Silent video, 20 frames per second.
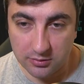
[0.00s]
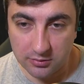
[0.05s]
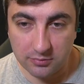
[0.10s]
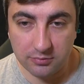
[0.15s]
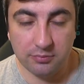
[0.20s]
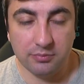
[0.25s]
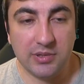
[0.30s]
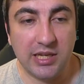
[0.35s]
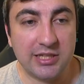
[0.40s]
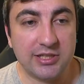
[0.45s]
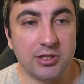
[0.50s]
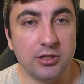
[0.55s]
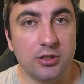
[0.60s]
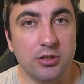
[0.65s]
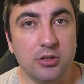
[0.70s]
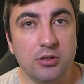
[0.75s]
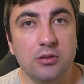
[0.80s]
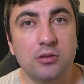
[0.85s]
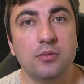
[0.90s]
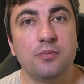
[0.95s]
that's your
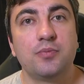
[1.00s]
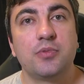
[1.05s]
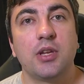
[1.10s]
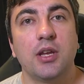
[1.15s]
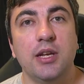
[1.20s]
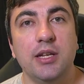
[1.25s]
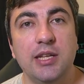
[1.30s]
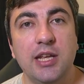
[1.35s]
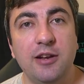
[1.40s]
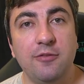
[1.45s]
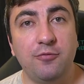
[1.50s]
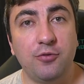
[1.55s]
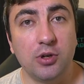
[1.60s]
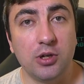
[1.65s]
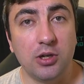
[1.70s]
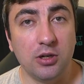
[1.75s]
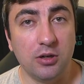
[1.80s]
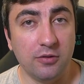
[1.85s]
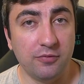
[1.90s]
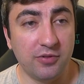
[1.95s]
goal. And then
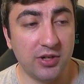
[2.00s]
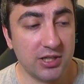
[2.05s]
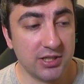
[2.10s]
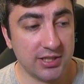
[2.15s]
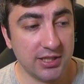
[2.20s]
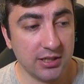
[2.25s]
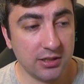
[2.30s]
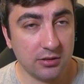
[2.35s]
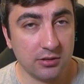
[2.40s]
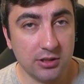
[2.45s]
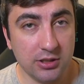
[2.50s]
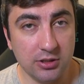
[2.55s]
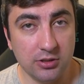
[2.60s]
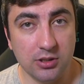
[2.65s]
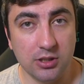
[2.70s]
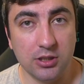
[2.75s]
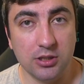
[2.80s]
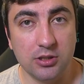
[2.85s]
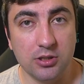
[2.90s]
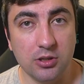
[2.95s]
for Verzik,
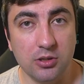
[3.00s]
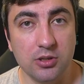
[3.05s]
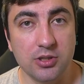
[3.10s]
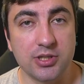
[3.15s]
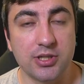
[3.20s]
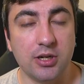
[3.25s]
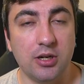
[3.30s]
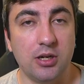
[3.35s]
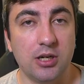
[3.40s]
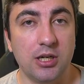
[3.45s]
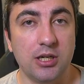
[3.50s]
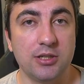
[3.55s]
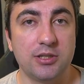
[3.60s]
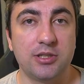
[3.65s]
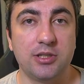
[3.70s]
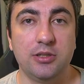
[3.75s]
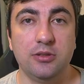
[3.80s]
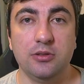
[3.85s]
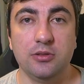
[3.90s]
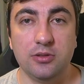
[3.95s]
your goals are
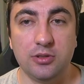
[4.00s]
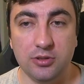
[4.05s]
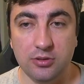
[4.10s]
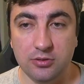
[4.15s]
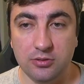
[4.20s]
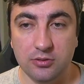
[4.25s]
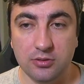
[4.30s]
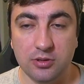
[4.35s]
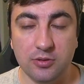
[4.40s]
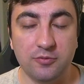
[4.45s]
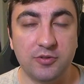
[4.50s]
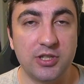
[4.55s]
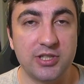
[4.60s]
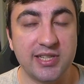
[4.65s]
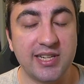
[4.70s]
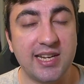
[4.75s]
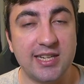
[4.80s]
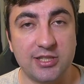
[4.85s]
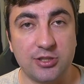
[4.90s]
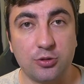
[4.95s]
to do... Verzik
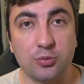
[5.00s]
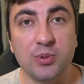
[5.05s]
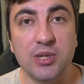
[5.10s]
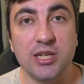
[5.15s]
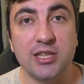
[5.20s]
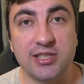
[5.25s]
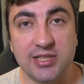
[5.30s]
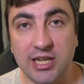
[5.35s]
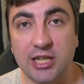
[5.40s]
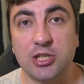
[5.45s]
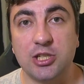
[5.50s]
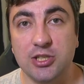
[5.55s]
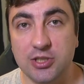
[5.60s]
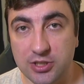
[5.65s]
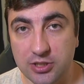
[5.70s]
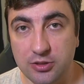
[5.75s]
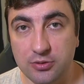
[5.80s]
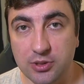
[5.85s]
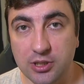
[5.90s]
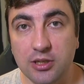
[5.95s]
has 3 sections
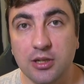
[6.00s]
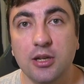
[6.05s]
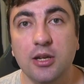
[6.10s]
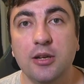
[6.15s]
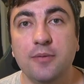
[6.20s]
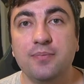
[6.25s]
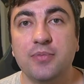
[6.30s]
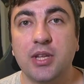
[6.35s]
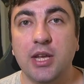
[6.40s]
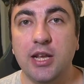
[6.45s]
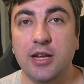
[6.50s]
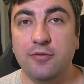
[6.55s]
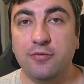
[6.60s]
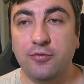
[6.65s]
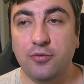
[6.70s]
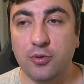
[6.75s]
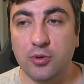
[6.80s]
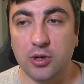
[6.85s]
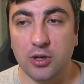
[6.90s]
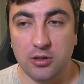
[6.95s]
to it. And
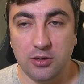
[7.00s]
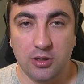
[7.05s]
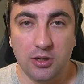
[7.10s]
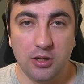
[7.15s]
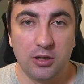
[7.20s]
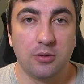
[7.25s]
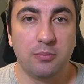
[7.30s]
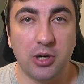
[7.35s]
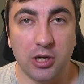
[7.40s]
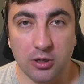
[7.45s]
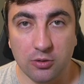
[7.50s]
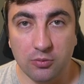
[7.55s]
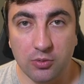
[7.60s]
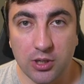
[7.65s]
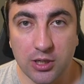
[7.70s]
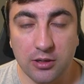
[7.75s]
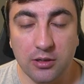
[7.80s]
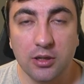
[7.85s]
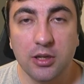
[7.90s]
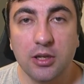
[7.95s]
for part
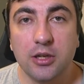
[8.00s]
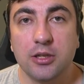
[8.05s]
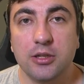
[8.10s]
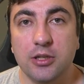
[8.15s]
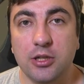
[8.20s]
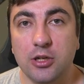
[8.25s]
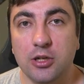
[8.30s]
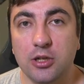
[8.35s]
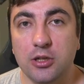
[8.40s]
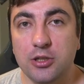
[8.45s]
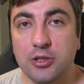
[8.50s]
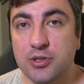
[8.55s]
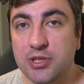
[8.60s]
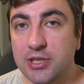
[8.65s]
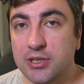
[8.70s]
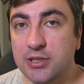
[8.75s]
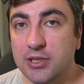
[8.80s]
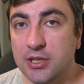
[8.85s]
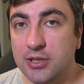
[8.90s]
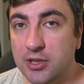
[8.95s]
1, you're
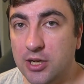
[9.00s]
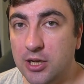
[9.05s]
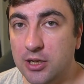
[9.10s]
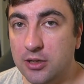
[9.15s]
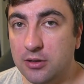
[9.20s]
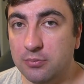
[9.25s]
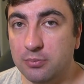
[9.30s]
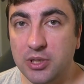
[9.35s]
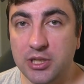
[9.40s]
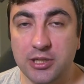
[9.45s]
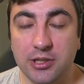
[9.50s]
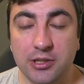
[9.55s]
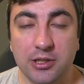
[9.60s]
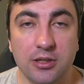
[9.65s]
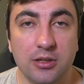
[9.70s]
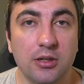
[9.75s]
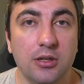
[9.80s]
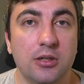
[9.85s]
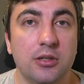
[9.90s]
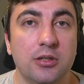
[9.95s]
using the Dawnbringer.
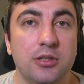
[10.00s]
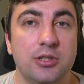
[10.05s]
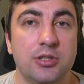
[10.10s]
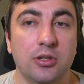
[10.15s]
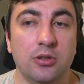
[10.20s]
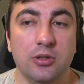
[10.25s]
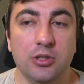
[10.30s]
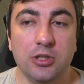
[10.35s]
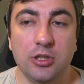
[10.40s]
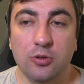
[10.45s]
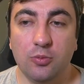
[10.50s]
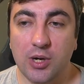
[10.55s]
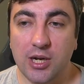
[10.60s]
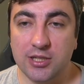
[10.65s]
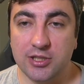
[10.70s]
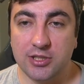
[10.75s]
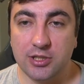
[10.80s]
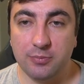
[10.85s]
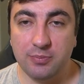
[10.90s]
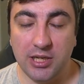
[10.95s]
So you want
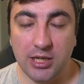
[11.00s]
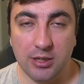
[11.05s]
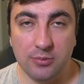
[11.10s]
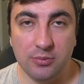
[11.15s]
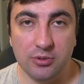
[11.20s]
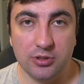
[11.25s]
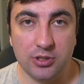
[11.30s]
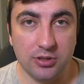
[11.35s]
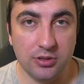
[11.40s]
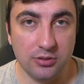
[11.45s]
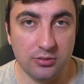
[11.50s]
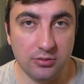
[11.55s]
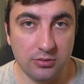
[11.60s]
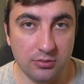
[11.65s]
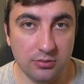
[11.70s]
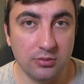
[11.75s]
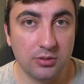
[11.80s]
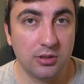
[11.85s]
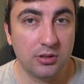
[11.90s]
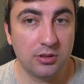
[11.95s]
to be able to
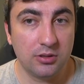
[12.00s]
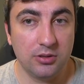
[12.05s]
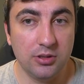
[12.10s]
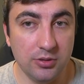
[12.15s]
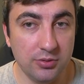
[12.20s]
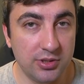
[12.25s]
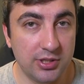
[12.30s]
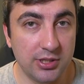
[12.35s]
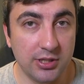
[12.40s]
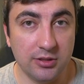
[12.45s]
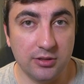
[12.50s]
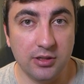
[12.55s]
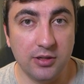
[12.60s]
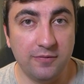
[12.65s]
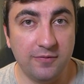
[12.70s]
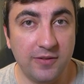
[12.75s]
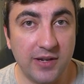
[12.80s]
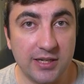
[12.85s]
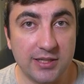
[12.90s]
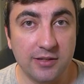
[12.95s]
use it
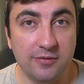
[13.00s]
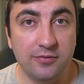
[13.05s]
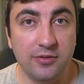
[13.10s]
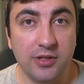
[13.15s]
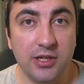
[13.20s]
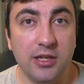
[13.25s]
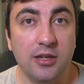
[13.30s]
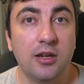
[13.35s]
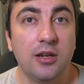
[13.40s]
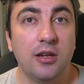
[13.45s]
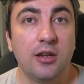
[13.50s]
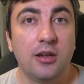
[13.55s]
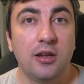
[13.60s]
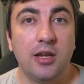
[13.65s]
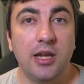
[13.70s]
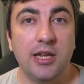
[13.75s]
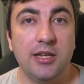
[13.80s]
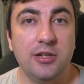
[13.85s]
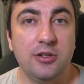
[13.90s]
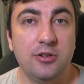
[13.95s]
effectively,
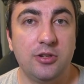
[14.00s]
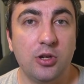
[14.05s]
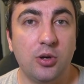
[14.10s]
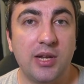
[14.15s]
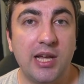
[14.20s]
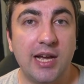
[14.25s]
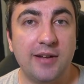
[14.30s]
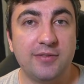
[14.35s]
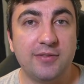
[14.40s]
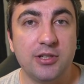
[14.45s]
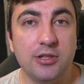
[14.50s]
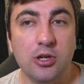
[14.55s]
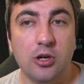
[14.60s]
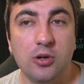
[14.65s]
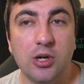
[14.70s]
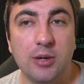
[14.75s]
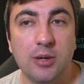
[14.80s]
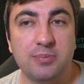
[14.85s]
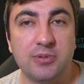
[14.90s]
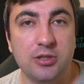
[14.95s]
and you don't have to go
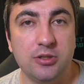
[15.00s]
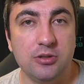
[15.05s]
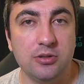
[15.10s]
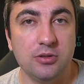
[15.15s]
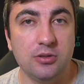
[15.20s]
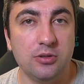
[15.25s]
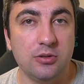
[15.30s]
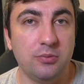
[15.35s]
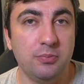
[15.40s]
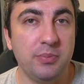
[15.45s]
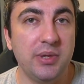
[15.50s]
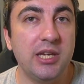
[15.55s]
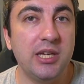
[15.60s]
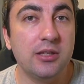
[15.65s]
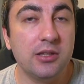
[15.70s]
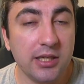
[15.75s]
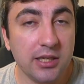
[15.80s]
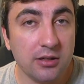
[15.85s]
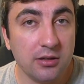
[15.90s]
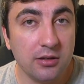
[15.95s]
up to
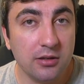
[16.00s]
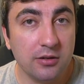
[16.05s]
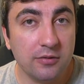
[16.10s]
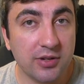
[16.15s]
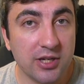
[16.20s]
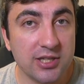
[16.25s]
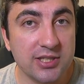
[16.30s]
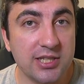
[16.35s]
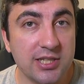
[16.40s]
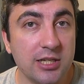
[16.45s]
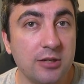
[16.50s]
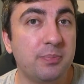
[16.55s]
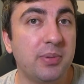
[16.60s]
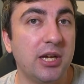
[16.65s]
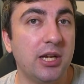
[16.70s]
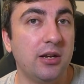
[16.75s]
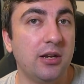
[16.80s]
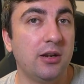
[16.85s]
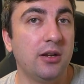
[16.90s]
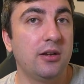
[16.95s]
melee Verzik,
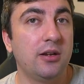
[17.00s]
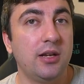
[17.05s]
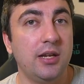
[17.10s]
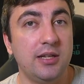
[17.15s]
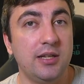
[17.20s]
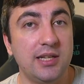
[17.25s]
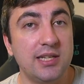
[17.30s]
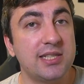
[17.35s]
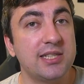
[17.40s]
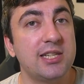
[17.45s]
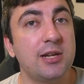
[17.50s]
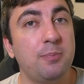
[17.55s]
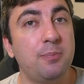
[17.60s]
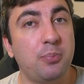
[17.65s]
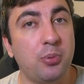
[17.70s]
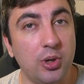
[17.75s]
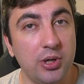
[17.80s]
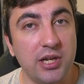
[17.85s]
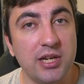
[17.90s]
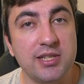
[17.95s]
but this is a
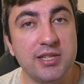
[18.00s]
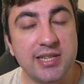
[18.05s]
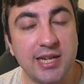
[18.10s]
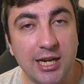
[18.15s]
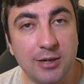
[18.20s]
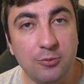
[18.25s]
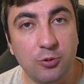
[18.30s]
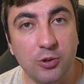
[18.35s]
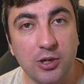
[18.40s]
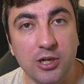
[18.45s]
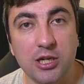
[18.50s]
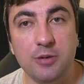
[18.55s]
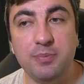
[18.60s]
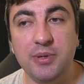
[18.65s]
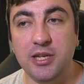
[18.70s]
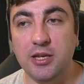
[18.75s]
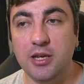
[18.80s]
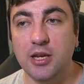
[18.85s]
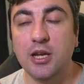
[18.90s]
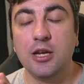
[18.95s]
point in time where it'd
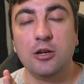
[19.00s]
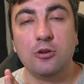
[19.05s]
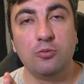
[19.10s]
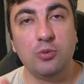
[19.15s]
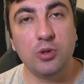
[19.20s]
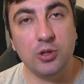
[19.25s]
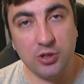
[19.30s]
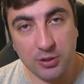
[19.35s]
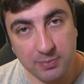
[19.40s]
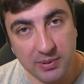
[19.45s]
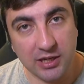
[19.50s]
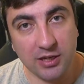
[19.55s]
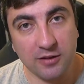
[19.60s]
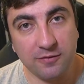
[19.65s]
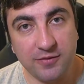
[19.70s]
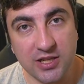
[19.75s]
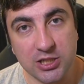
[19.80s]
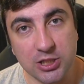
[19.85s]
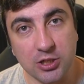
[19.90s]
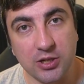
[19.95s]
be really
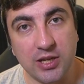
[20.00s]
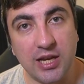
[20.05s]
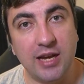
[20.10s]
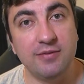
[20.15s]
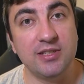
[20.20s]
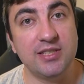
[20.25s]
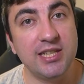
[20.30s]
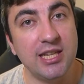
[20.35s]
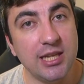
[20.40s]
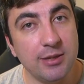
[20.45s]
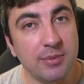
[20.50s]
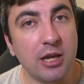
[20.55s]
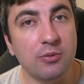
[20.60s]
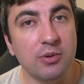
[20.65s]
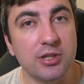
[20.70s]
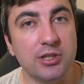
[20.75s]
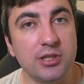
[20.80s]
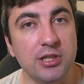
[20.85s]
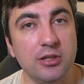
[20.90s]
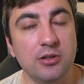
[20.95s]
beneficial to have a teammate
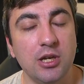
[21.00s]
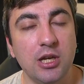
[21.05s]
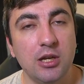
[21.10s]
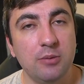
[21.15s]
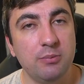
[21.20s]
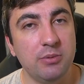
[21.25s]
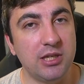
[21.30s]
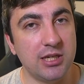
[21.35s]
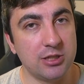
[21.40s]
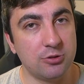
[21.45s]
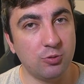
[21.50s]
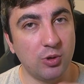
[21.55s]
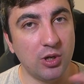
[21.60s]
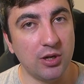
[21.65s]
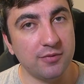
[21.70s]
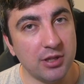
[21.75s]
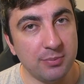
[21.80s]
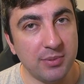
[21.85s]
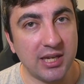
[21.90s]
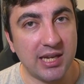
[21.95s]
with you, because one of
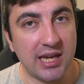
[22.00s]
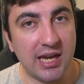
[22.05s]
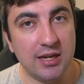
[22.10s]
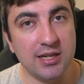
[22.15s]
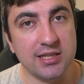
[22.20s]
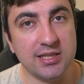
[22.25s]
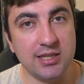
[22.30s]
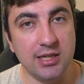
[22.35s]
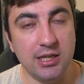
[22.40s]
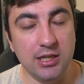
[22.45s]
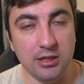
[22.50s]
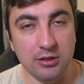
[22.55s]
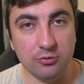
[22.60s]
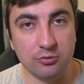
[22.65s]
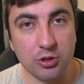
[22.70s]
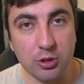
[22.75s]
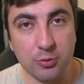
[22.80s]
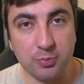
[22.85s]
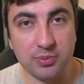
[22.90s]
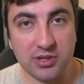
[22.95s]
the mechanics in
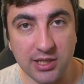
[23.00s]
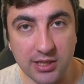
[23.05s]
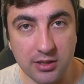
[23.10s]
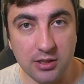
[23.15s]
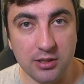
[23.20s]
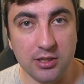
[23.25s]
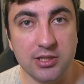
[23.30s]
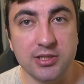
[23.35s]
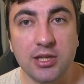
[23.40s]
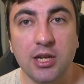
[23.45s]
group theaters